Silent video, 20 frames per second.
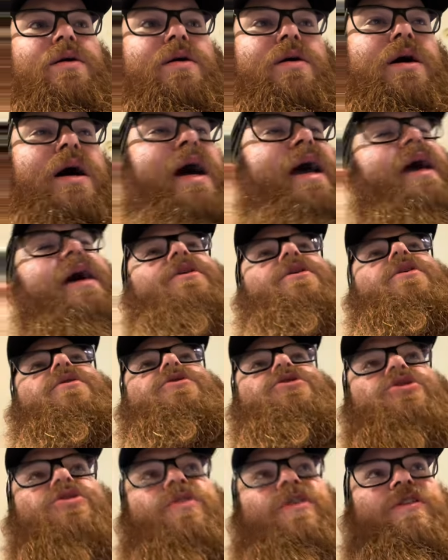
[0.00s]
I had
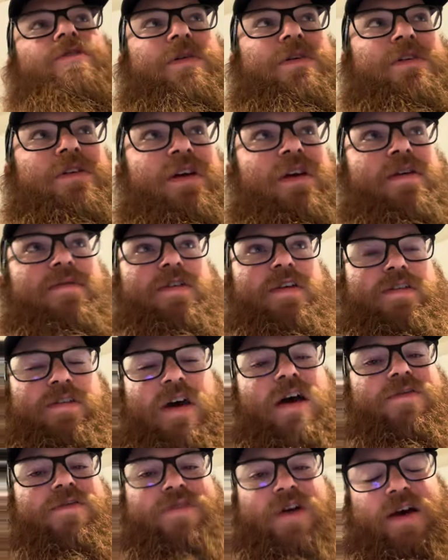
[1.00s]
no choice but to give this
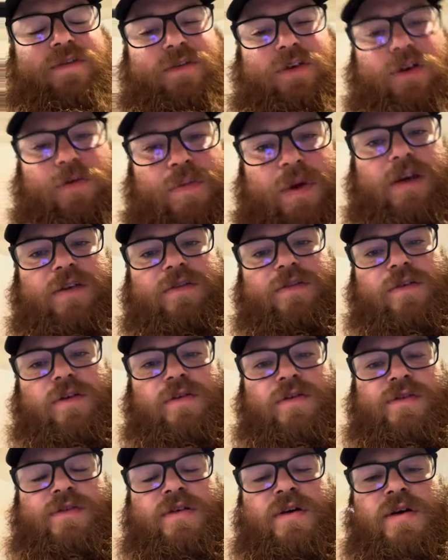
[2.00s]
guy 500
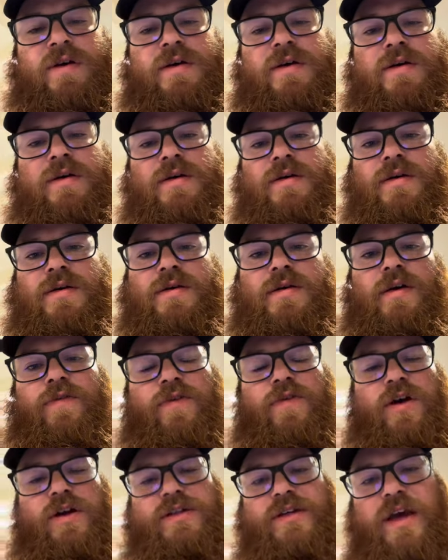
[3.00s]
pesos
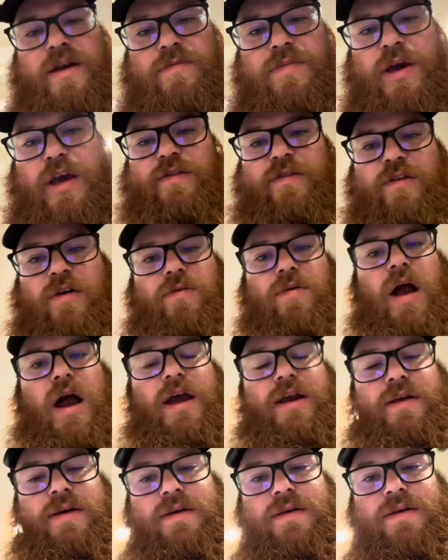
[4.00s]
for a 10 peso ride.